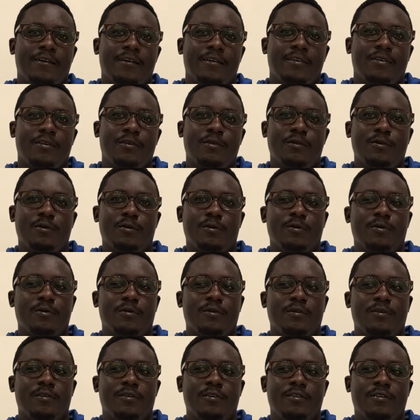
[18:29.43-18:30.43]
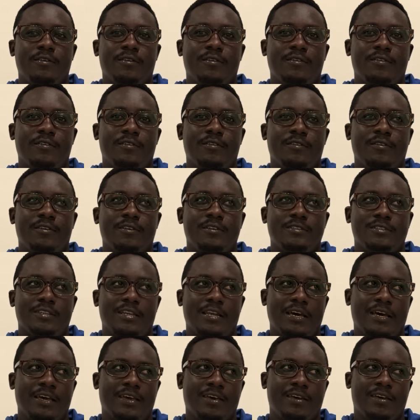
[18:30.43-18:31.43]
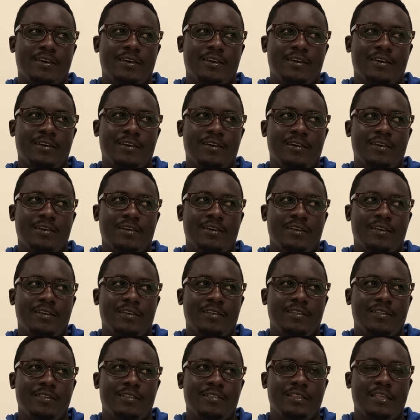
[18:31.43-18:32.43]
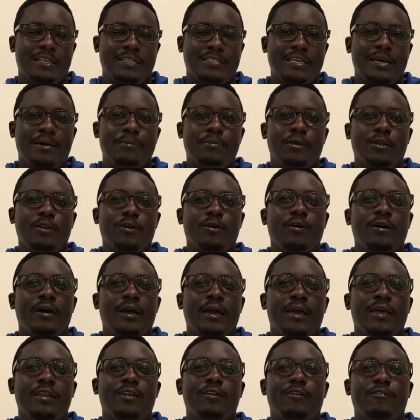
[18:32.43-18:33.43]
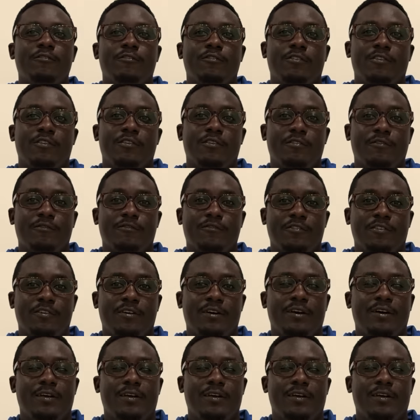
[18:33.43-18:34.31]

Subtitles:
is like the terminal end of one of,